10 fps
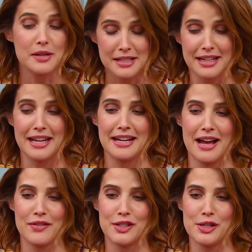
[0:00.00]
was lucky
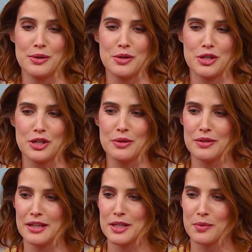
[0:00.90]
enough to shoot
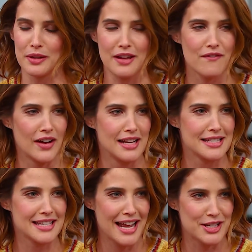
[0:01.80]
these really fun
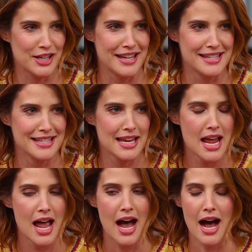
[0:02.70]
sketches
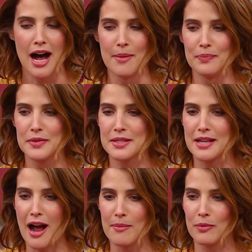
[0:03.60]
um,
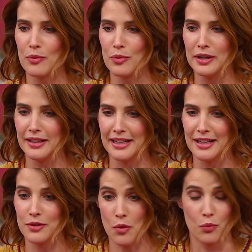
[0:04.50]
some
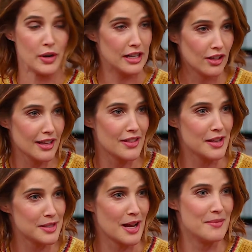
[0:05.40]
really real, and then
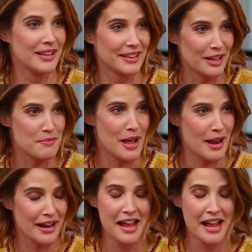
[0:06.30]
some yeah, yeah. a little bit